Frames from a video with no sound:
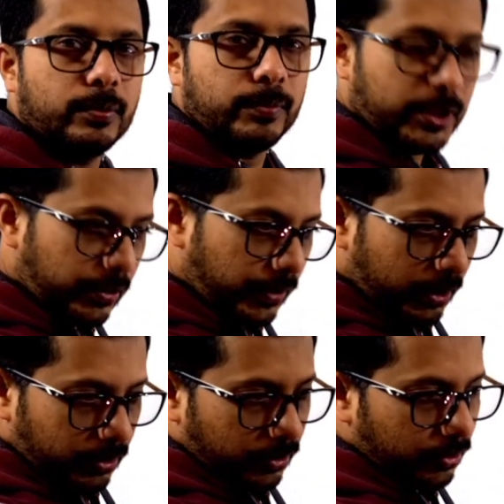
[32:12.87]

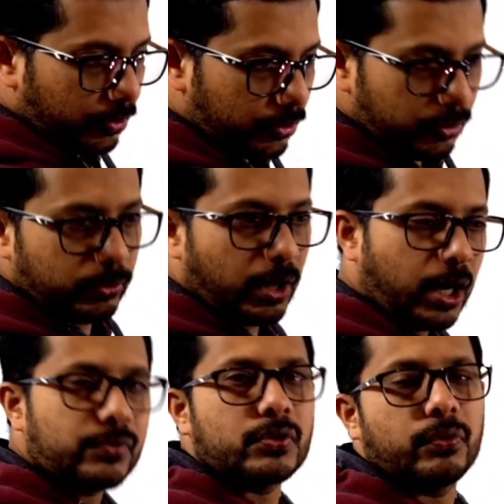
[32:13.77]
Between two
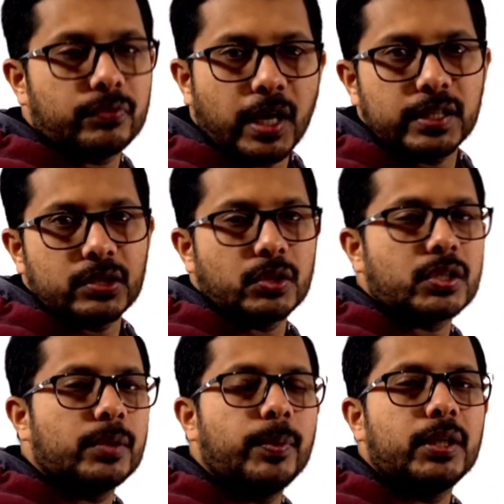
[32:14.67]
halves of the axis of
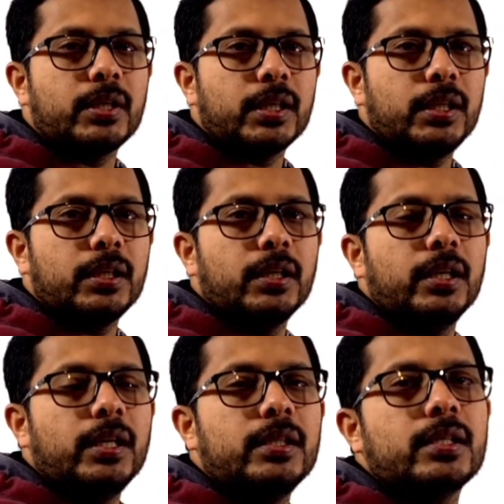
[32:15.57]
symmetry,
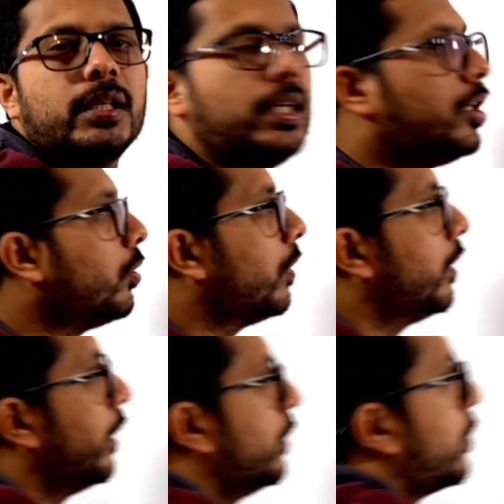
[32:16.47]
it's an equal
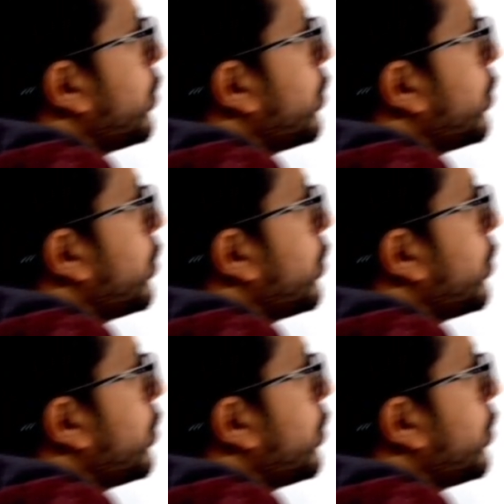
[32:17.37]
length.